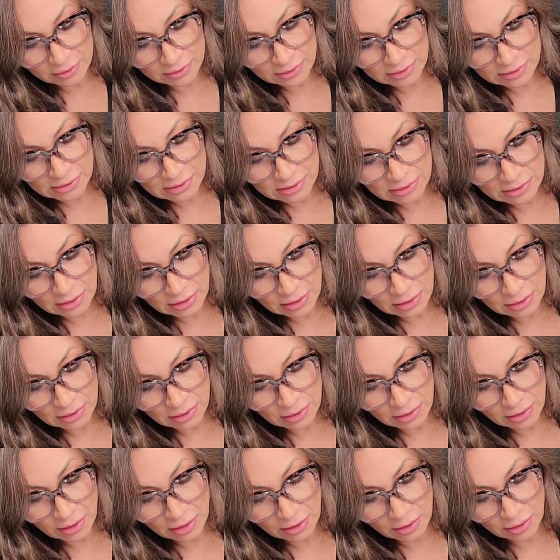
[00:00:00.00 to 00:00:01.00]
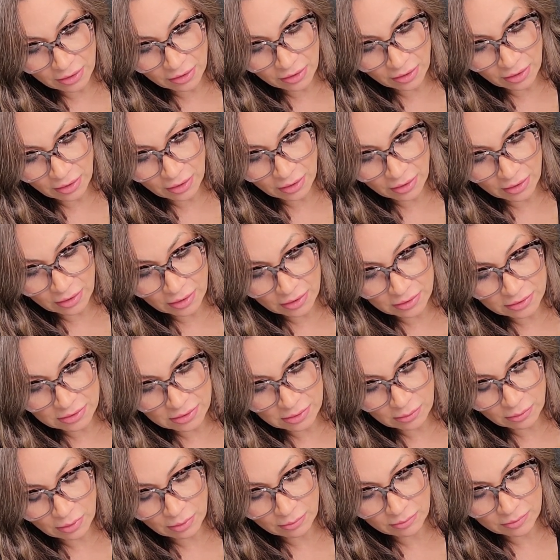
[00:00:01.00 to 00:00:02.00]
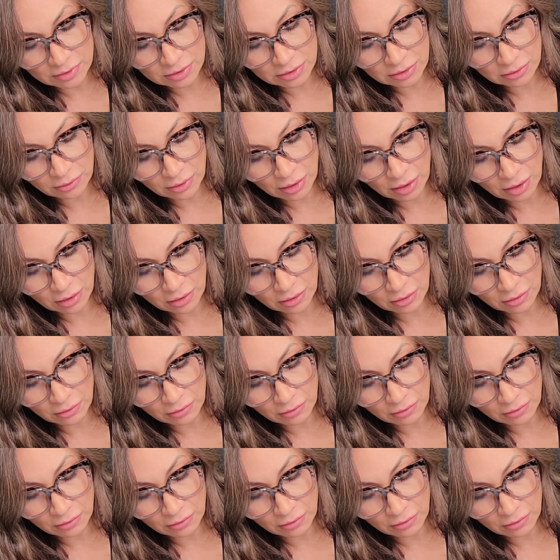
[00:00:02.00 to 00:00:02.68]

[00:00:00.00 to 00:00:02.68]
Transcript: see anything. I can't see what I'm doing.